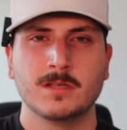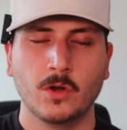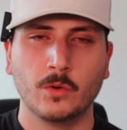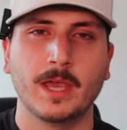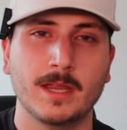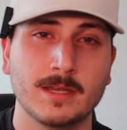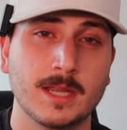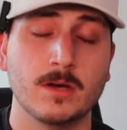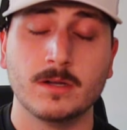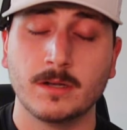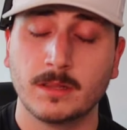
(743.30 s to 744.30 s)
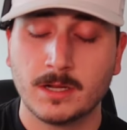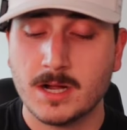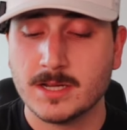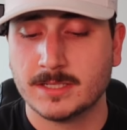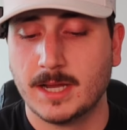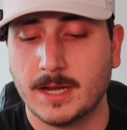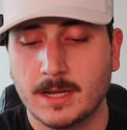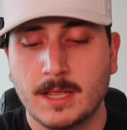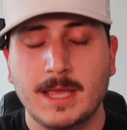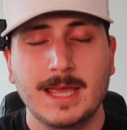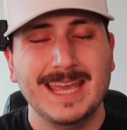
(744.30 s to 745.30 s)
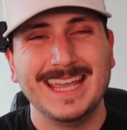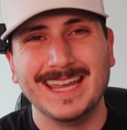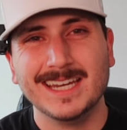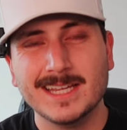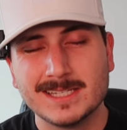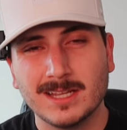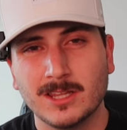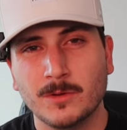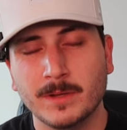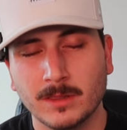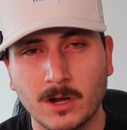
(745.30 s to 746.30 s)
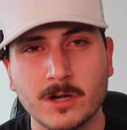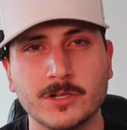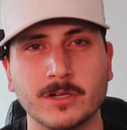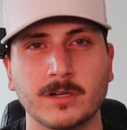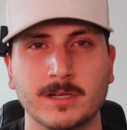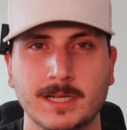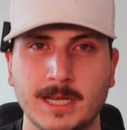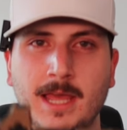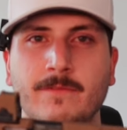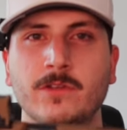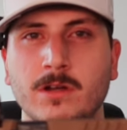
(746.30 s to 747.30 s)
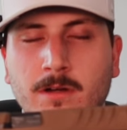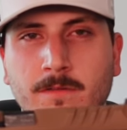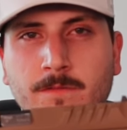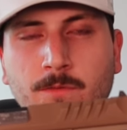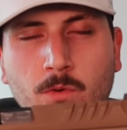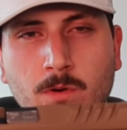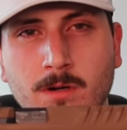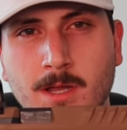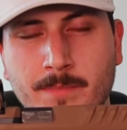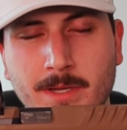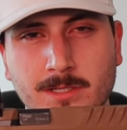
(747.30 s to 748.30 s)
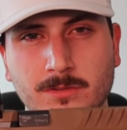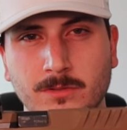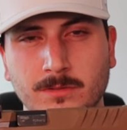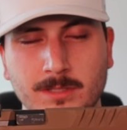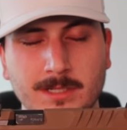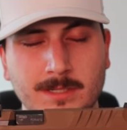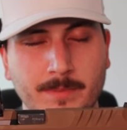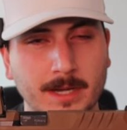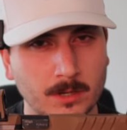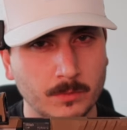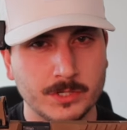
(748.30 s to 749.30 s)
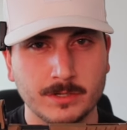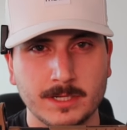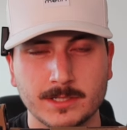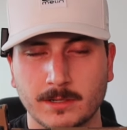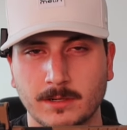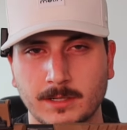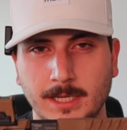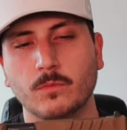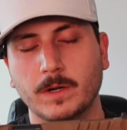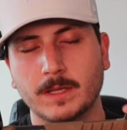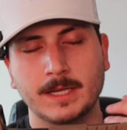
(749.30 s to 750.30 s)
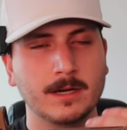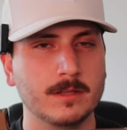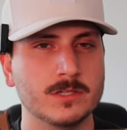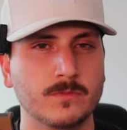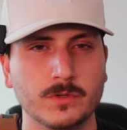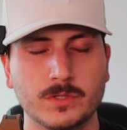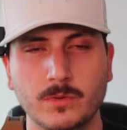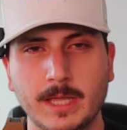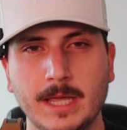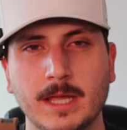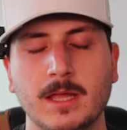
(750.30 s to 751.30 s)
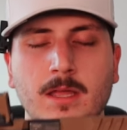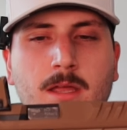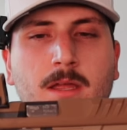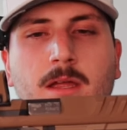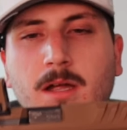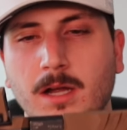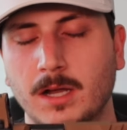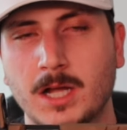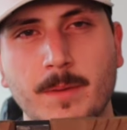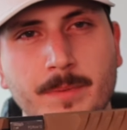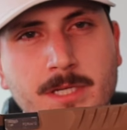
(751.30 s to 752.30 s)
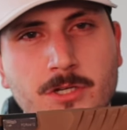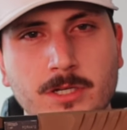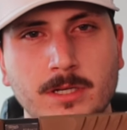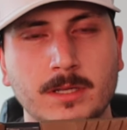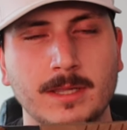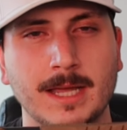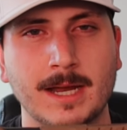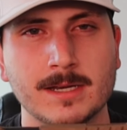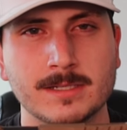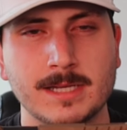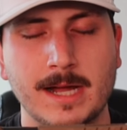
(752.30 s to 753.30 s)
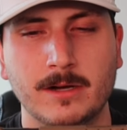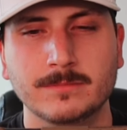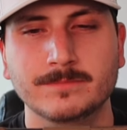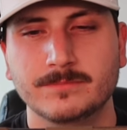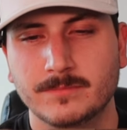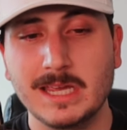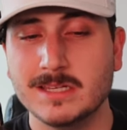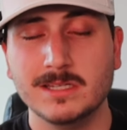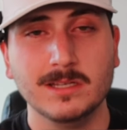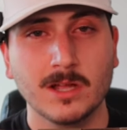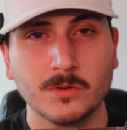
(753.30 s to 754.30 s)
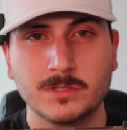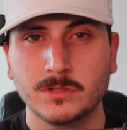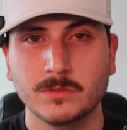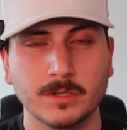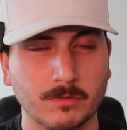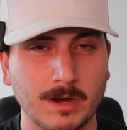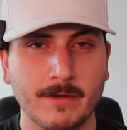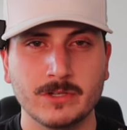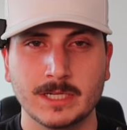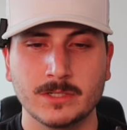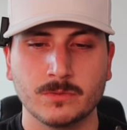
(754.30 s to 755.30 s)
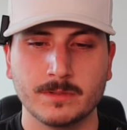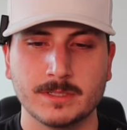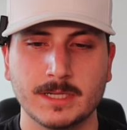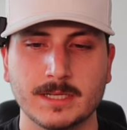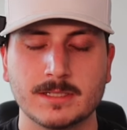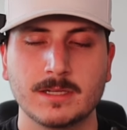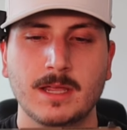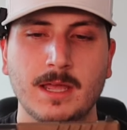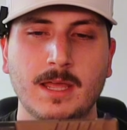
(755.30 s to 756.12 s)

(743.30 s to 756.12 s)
Okay, now onto the con side. It is a little bit larger and heavier for a pistol, depending on what your needs are. If you're wanting to carry this for duty, competition, that kind of style, easy go-to, you'll gravitate towards this.